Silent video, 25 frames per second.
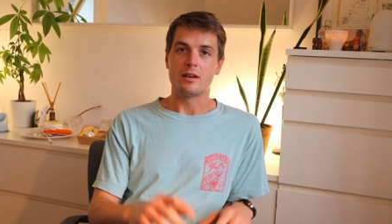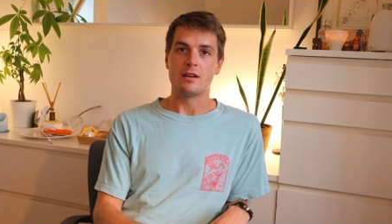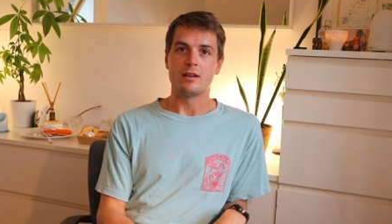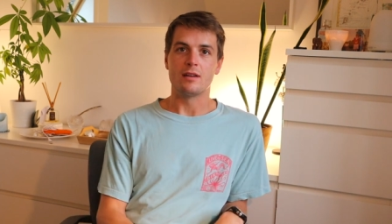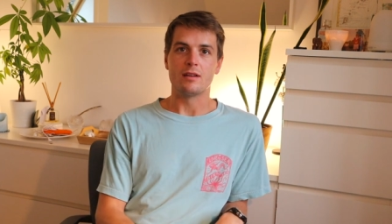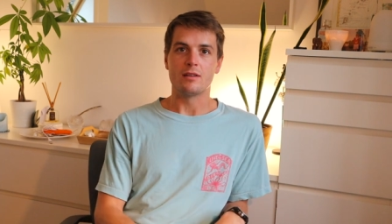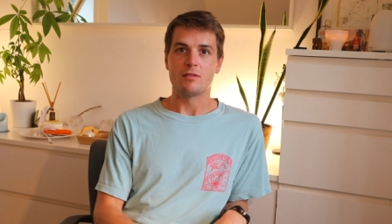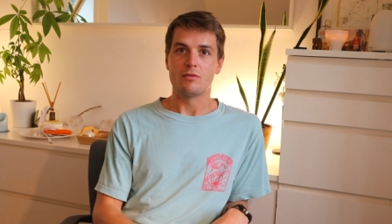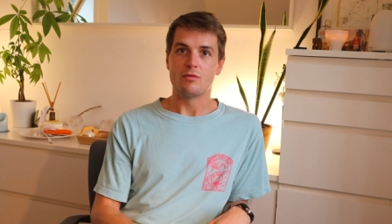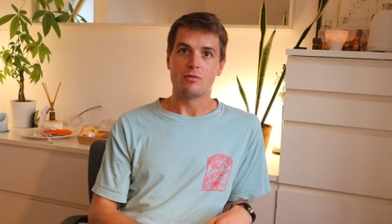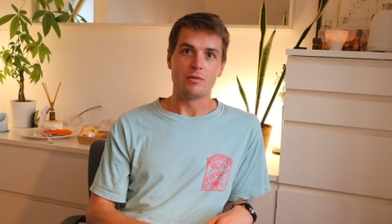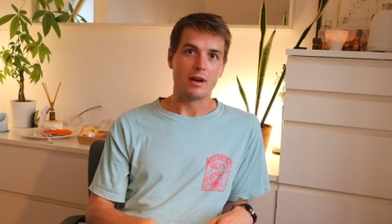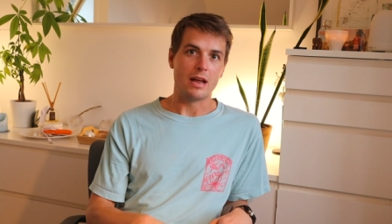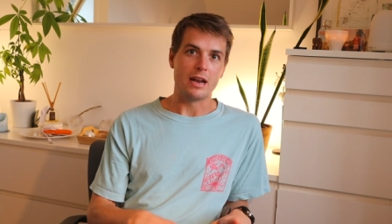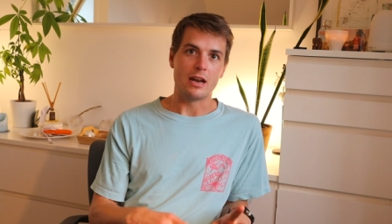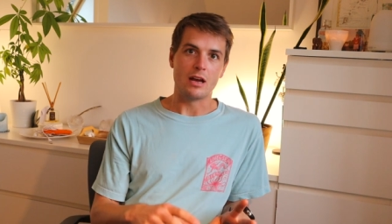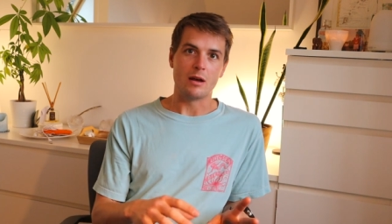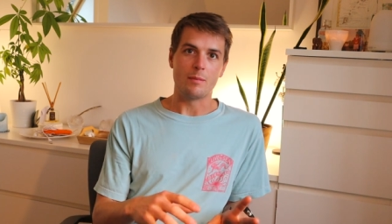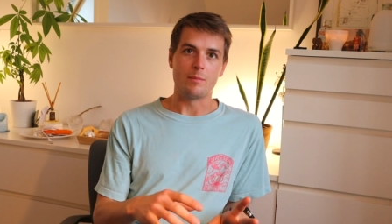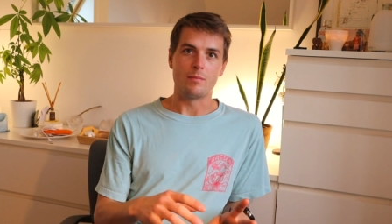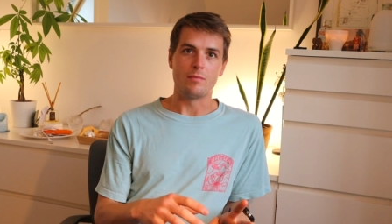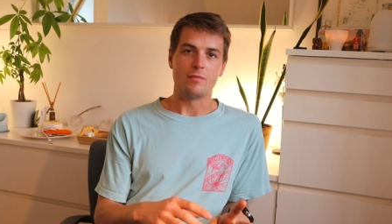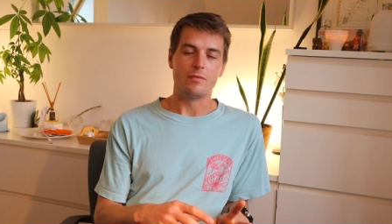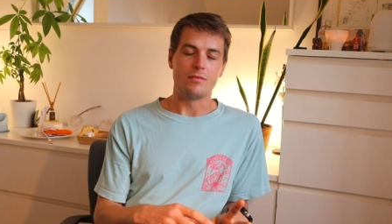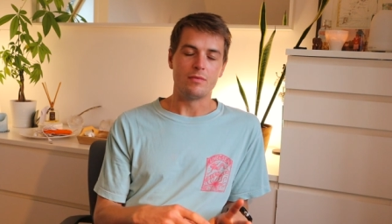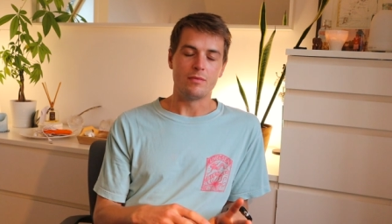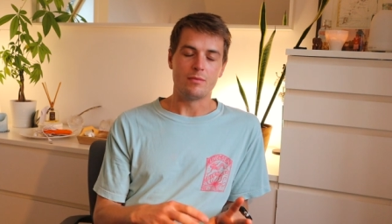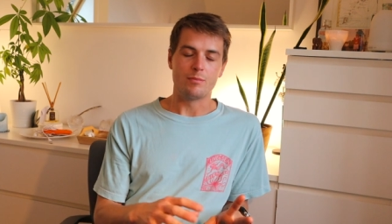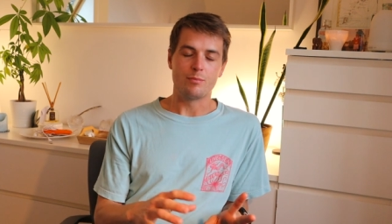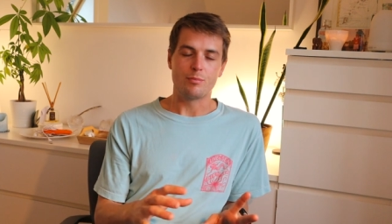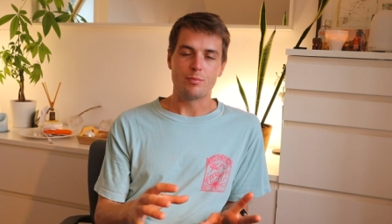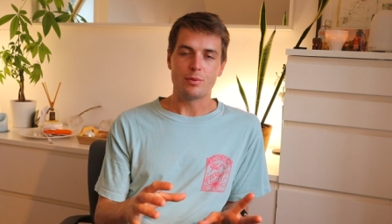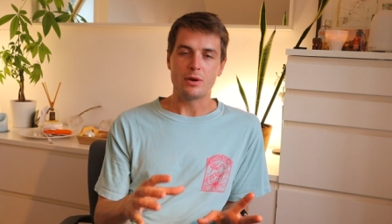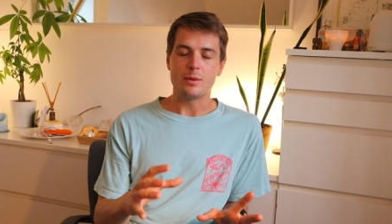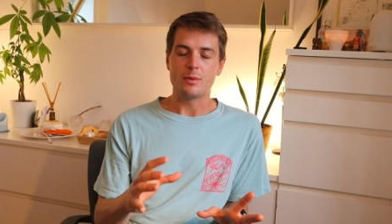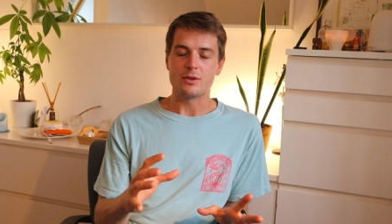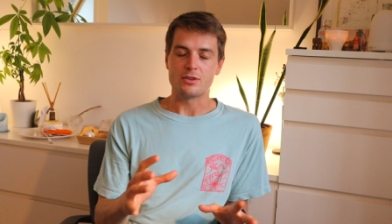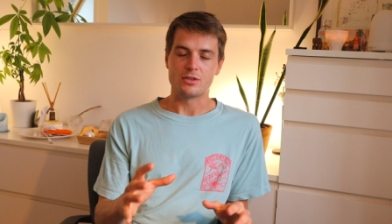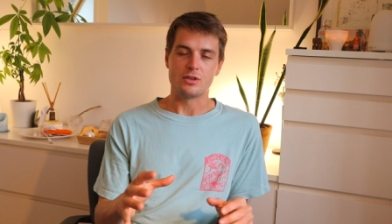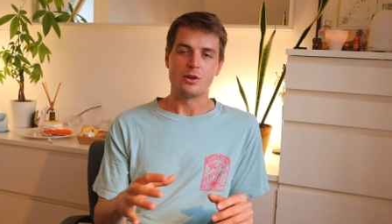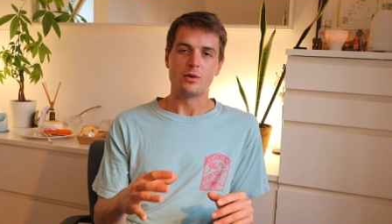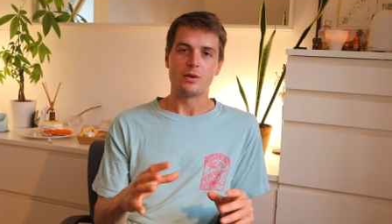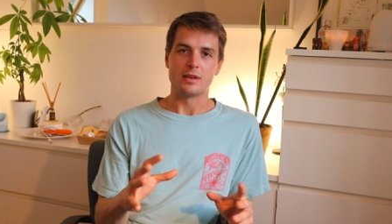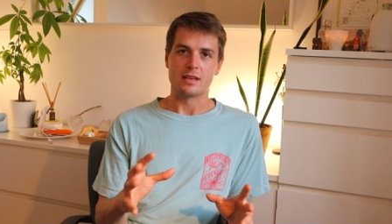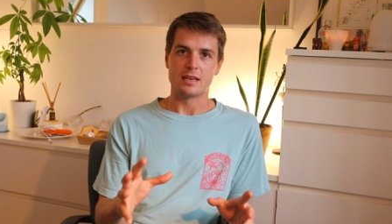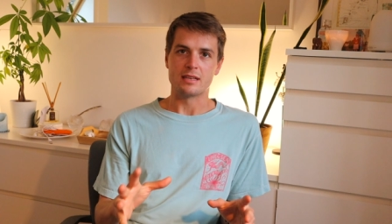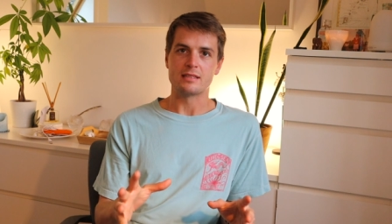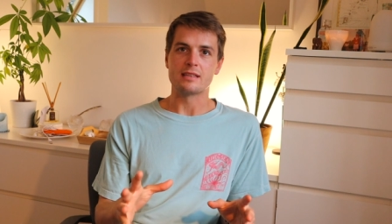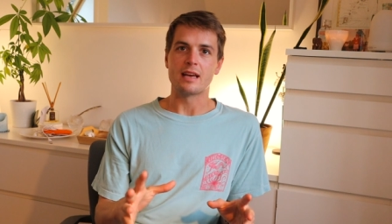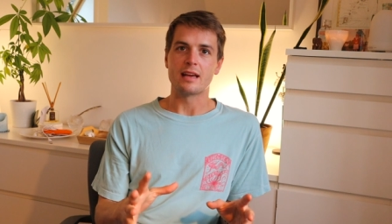And I ran up, pretty much
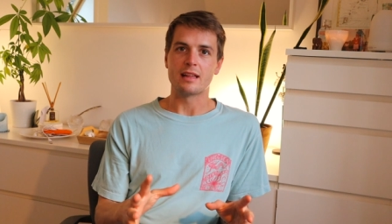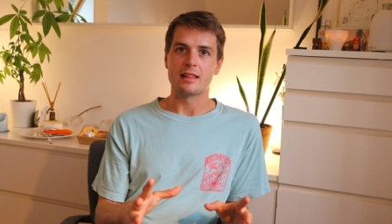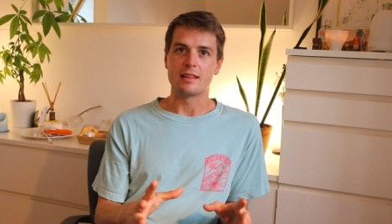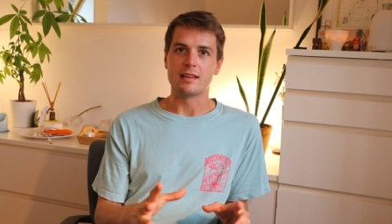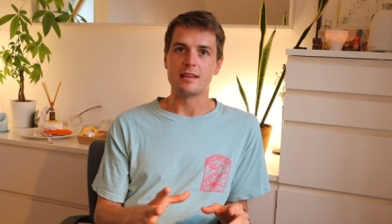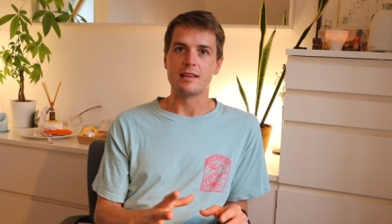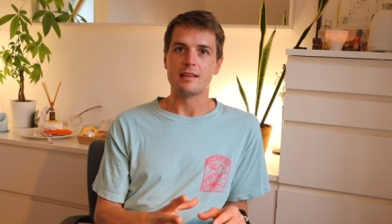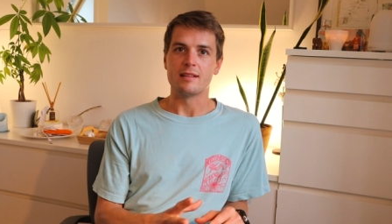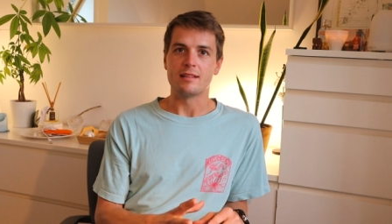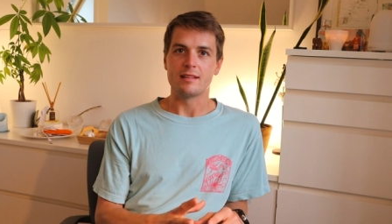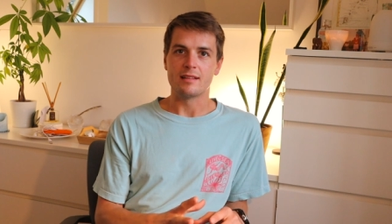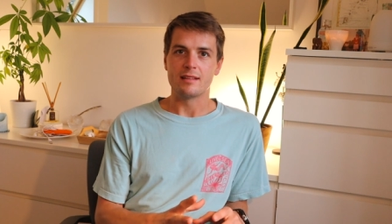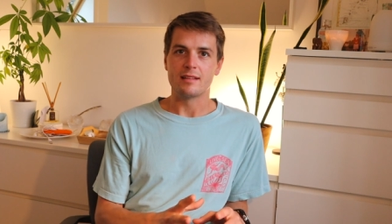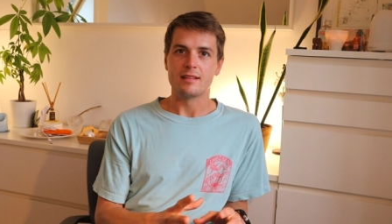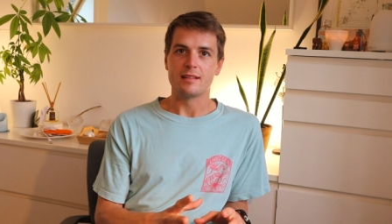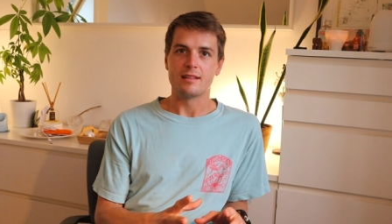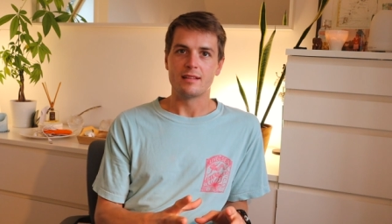knowing exactly